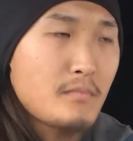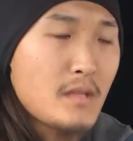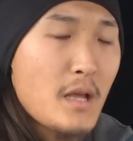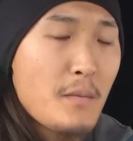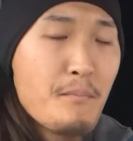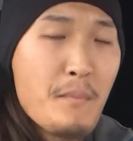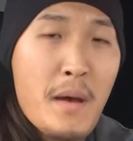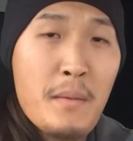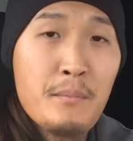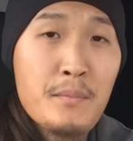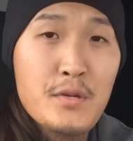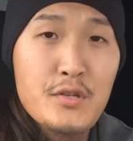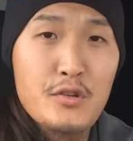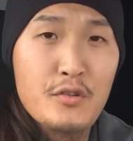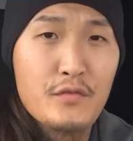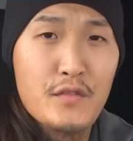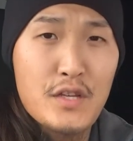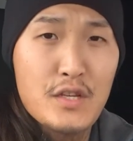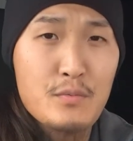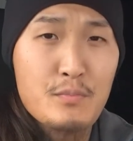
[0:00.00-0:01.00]
members
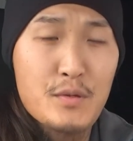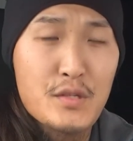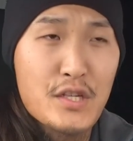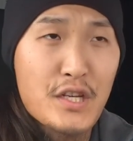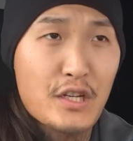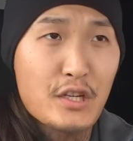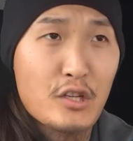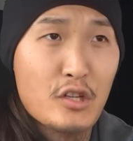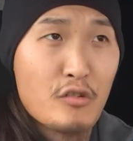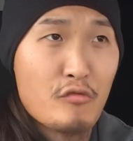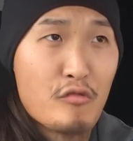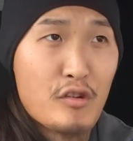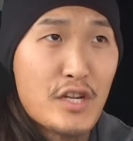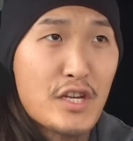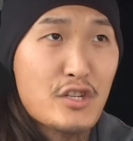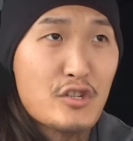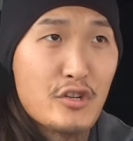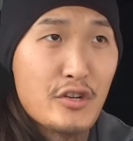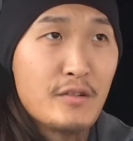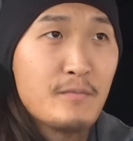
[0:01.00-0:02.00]
of this particular
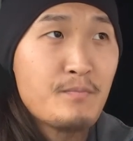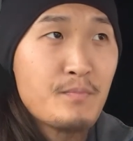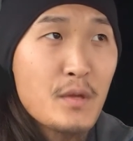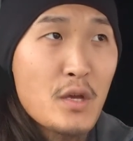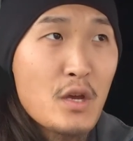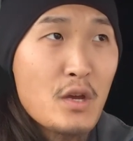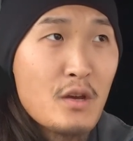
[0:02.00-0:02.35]
religion,